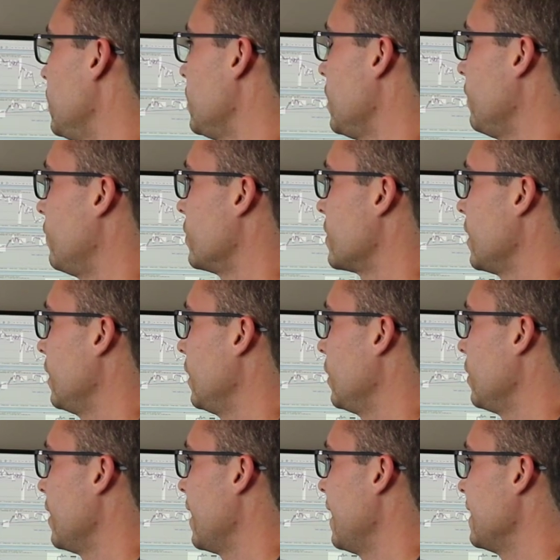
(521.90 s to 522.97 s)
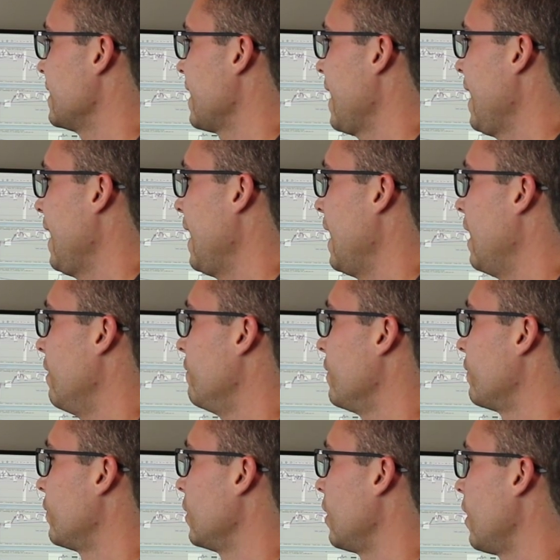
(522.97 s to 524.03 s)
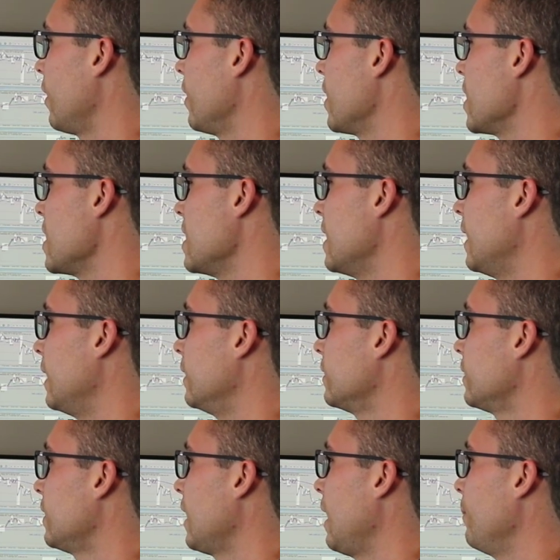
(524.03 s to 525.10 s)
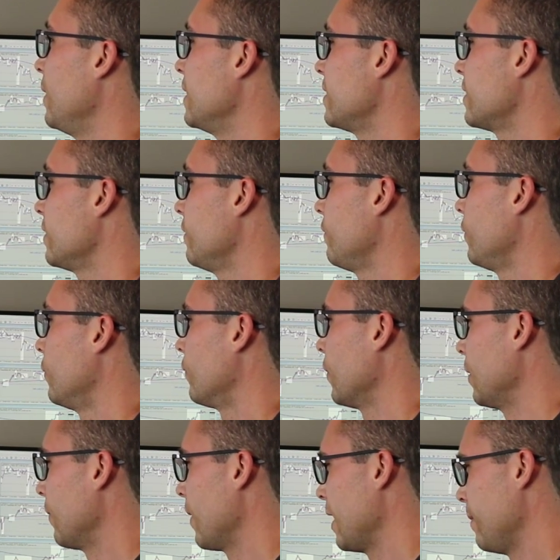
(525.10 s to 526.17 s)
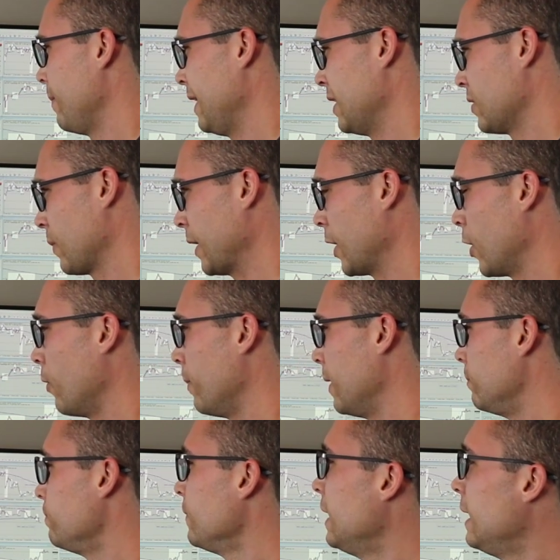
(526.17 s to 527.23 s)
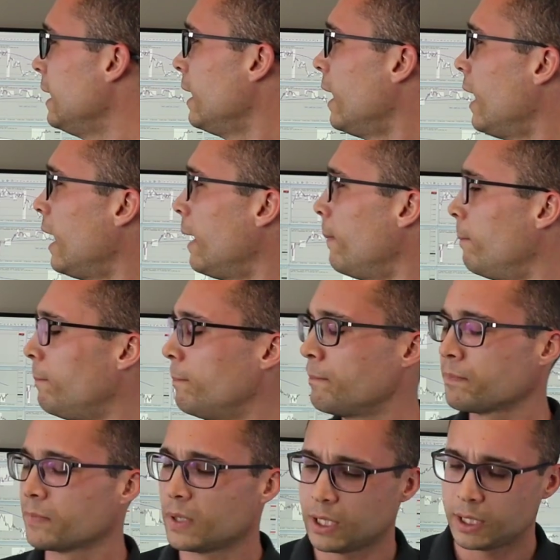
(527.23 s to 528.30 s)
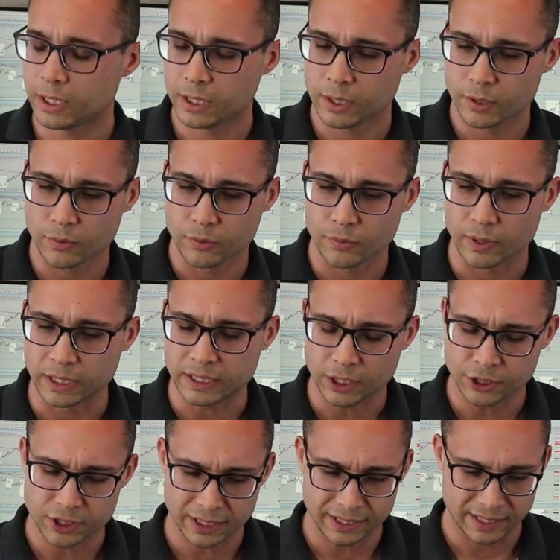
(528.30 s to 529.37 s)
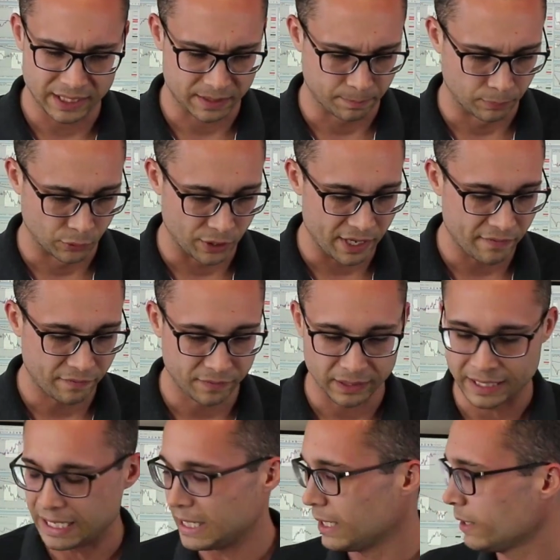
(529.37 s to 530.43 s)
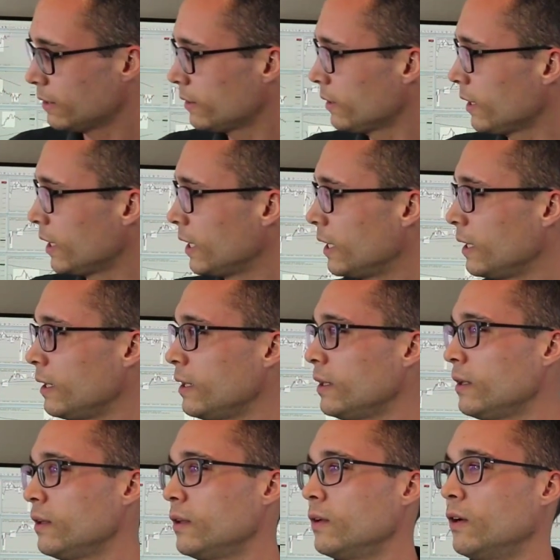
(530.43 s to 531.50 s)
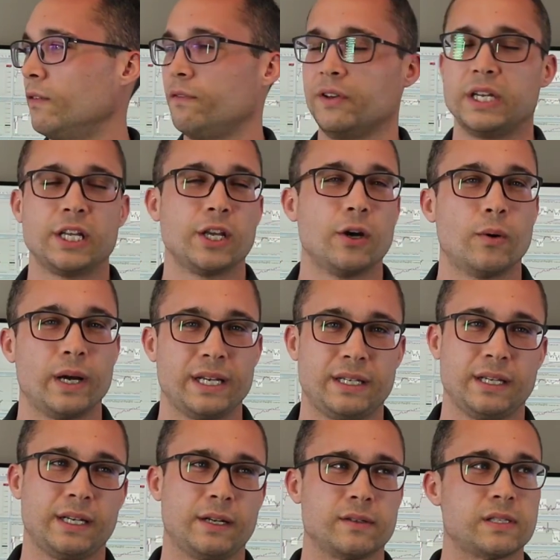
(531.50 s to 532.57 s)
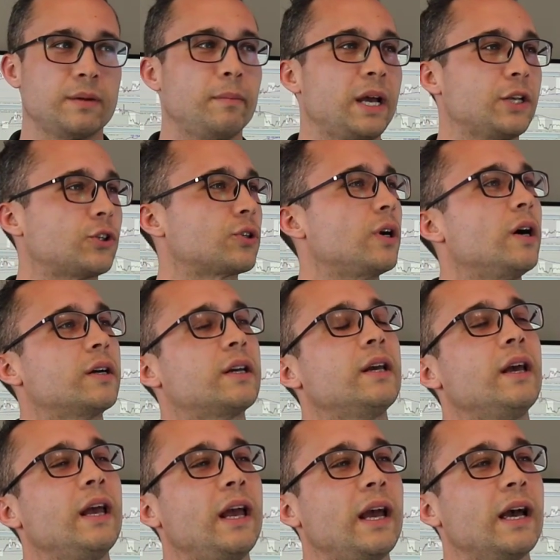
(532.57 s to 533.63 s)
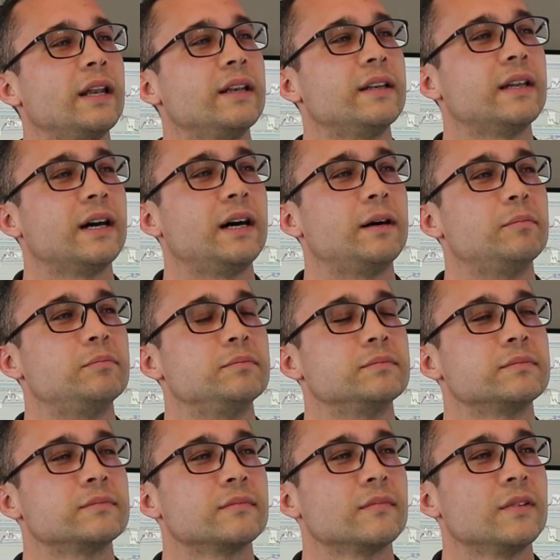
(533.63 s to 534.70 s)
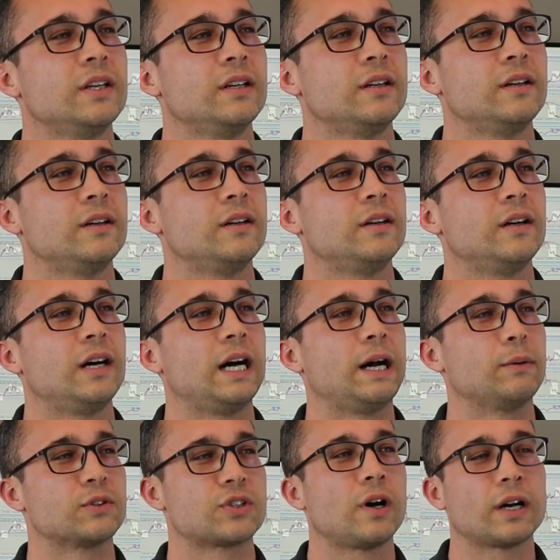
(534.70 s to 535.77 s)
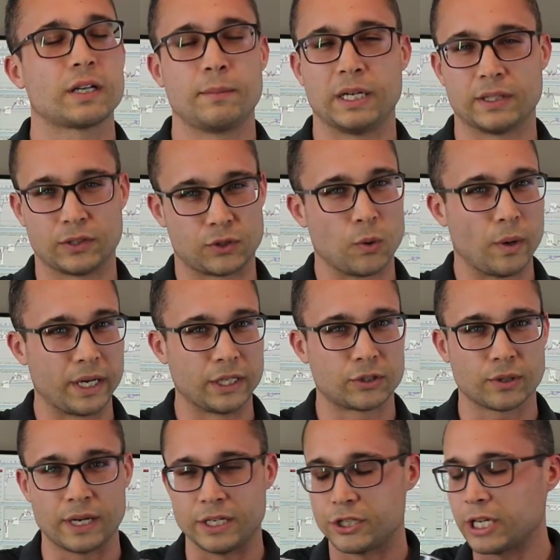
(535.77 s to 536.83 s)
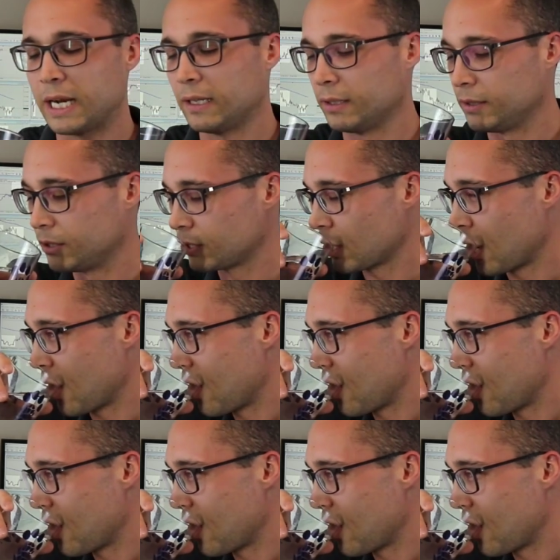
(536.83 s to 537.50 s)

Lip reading: See if there's anything you guys have. If there are any comments, feel free to write them in as we go. But I touched on this briefly in a video I did. I was in my truck and I was talking about the 20 trade challenge.